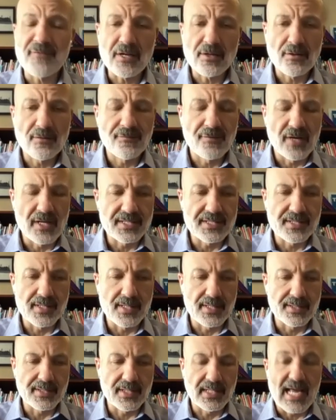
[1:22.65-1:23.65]
Our federal
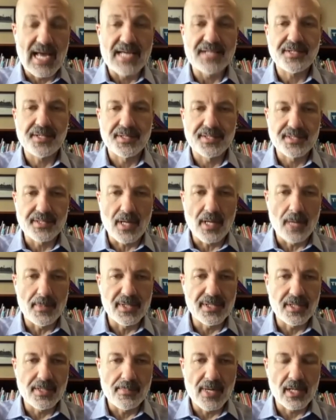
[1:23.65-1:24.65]
funds, the, the last
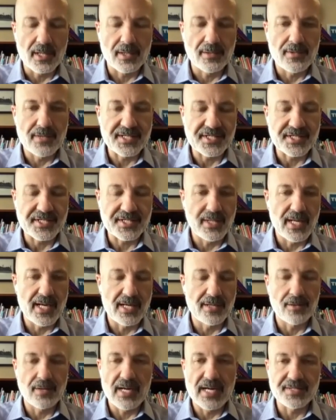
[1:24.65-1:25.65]
installment, the American Rescue
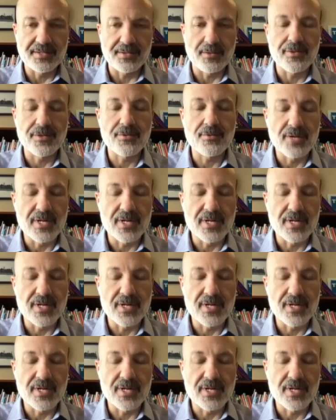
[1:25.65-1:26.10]
Plan or ESSER